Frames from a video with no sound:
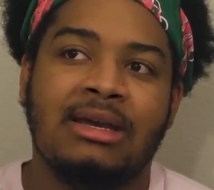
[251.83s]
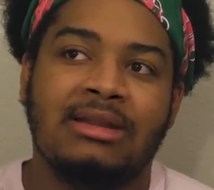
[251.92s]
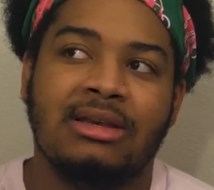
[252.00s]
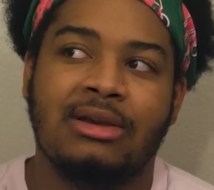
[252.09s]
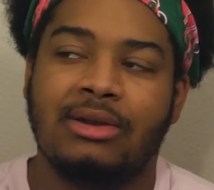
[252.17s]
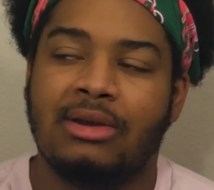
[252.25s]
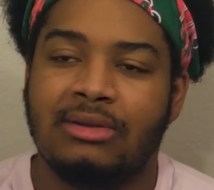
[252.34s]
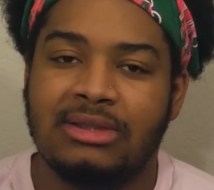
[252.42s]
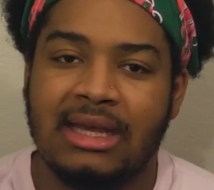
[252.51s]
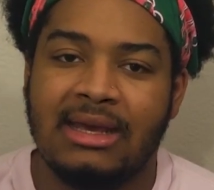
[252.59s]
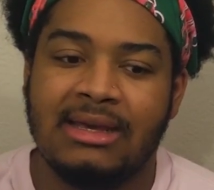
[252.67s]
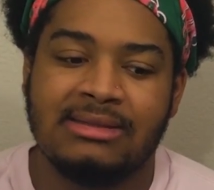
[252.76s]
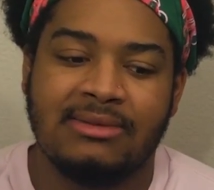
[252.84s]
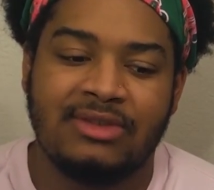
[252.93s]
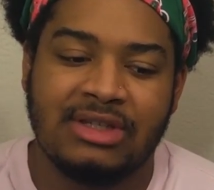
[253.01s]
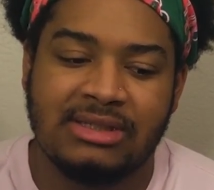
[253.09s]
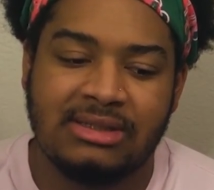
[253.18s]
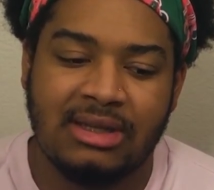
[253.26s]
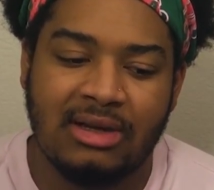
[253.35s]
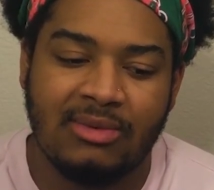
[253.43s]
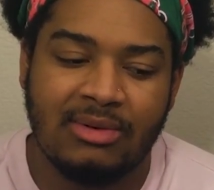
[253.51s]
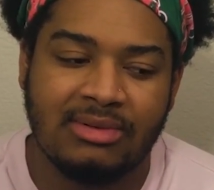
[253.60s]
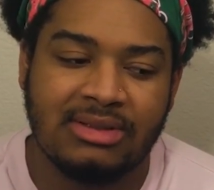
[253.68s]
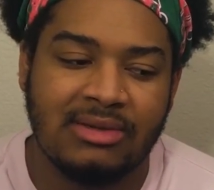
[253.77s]
the good old days of just, you know, a
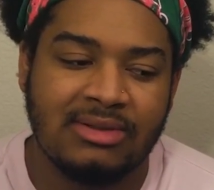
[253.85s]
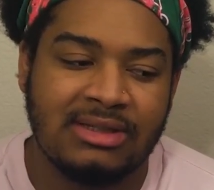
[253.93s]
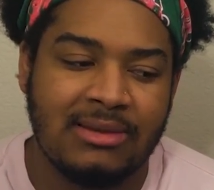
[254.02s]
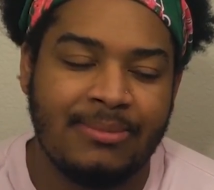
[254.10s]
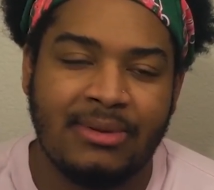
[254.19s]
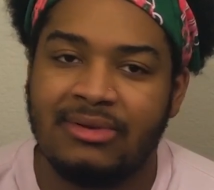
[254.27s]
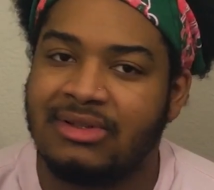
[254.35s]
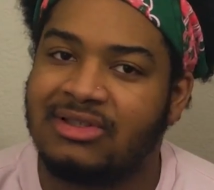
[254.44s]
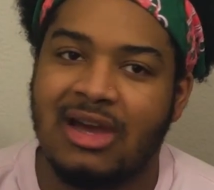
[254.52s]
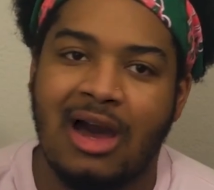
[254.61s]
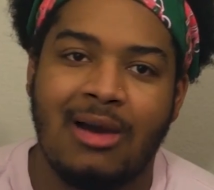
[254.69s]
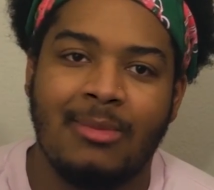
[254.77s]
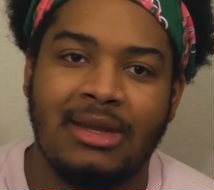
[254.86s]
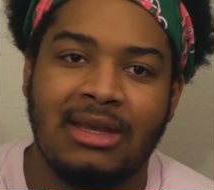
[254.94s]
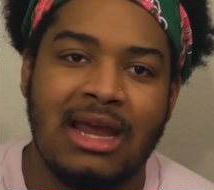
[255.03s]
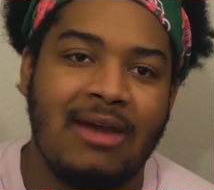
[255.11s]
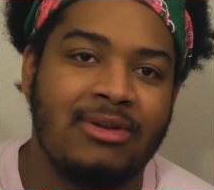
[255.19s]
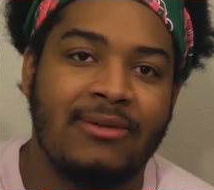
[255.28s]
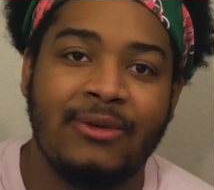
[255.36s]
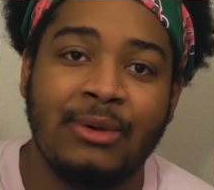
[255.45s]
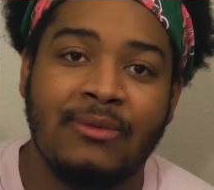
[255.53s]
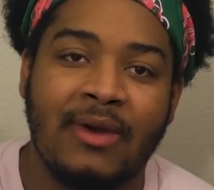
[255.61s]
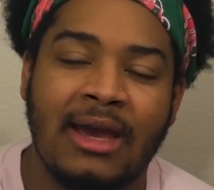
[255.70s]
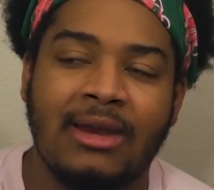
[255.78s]
little so simple, just comedy and having a
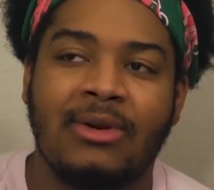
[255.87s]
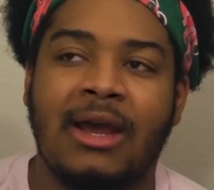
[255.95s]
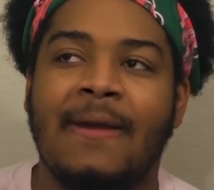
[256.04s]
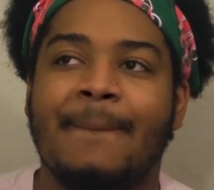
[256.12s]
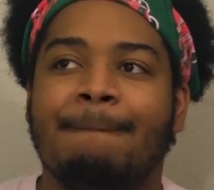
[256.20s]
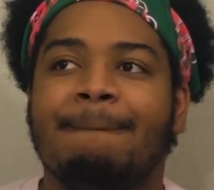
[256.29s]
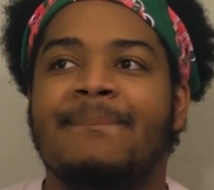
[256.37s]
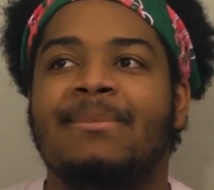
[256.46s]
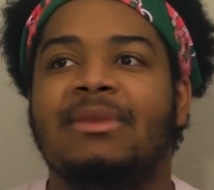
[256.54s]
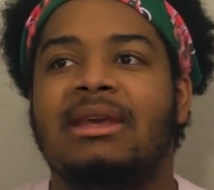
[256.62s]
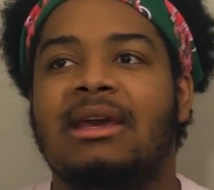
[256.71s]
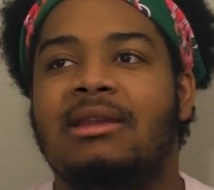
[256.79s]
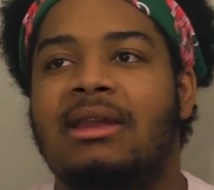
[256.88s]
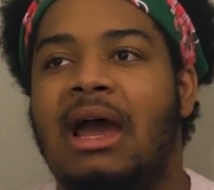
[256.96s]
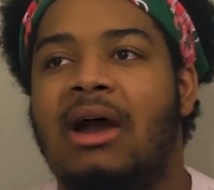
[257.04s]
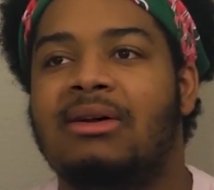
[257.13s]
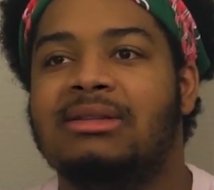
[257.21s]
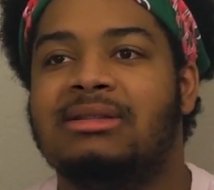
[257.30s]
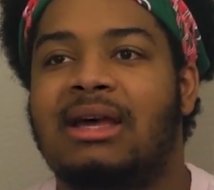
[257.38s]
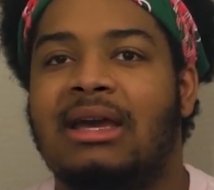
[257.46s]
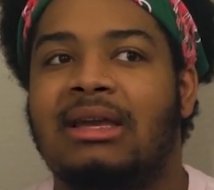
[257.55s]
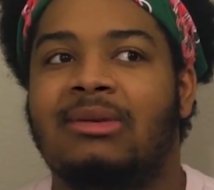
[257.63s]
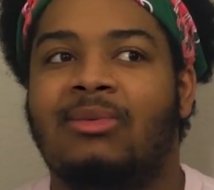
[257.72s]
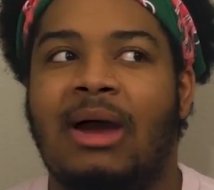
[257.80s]
food fight, right? And now it's
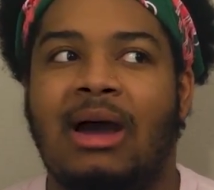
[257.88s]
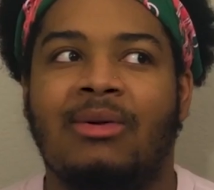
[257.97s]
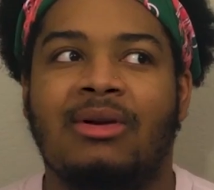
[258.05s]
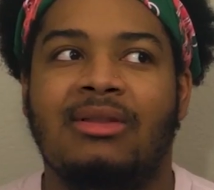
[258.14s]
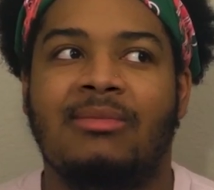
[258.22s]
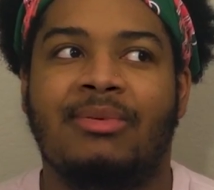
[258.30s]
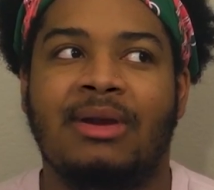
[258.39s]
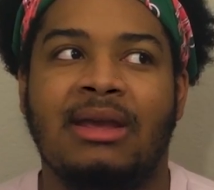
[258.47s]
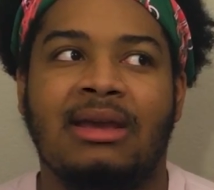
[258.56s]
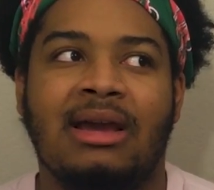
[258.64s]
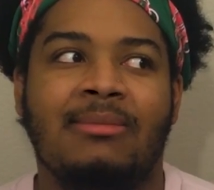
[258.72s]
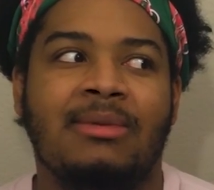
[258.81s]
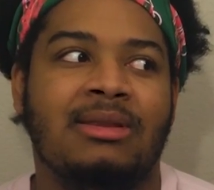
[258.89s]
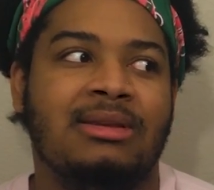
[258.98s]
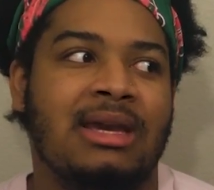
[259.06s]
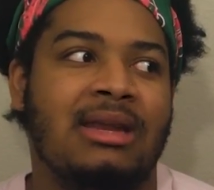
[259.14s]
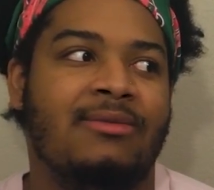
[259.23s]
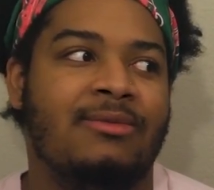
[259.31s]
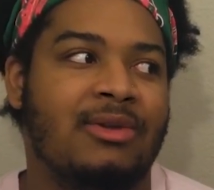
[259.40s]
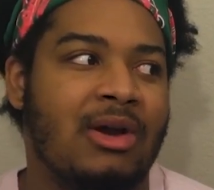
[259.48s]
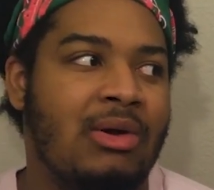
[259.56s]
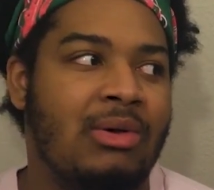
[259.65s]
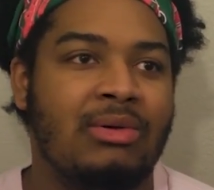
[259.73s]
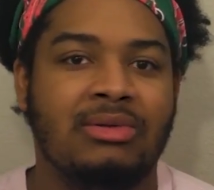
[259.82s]
like, wow, we're on the brink. I'm in the dead of
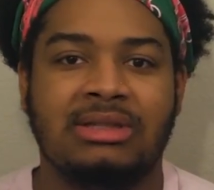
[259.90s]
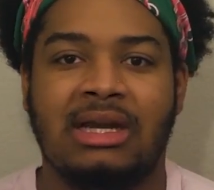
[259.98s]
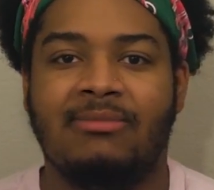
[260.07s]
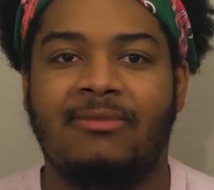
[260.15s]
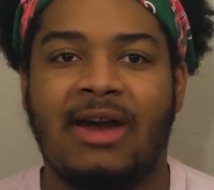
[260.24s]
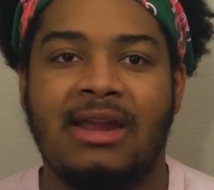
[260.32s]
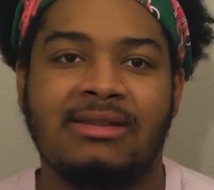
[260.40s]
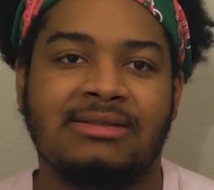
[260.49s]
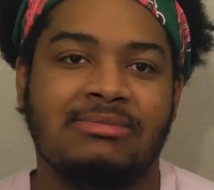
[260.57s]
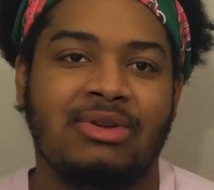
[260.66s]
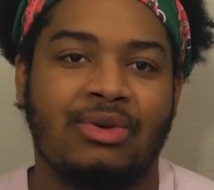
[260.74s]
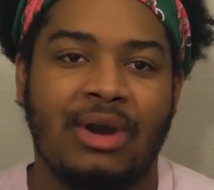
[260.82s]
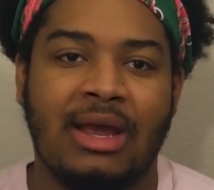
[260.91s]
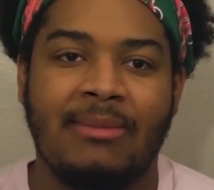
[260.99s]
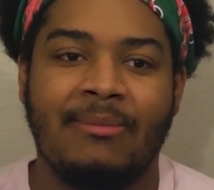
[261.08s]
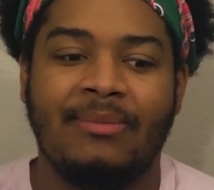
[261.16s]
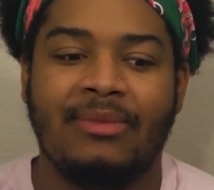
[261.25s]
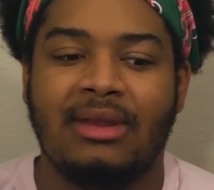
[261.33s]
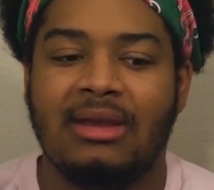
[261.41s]
cold and I'm fighting some grim,